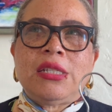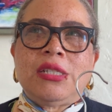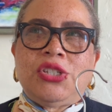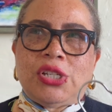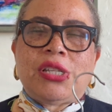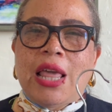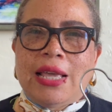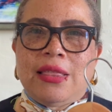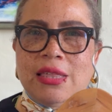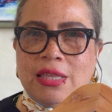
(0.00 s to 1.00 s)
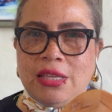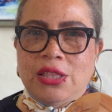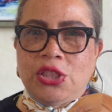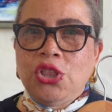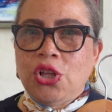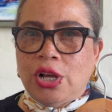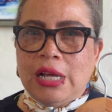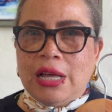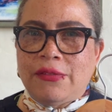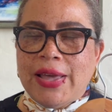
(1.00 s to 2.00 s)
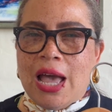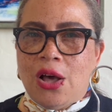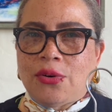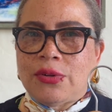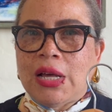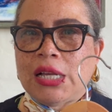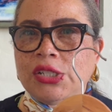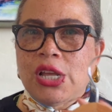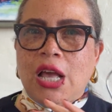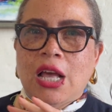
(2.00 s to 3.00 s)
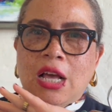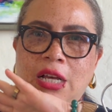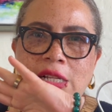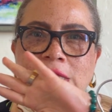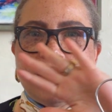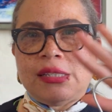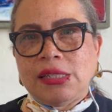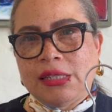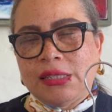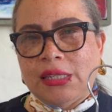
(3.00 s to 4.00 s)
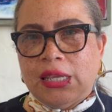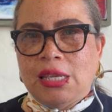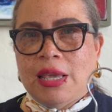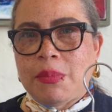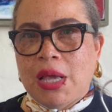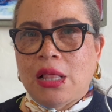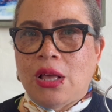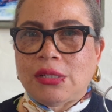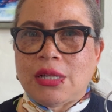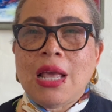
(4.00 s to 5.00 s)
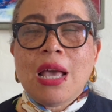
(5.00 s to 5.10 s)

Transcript: just like the look of how a consistency in my closet.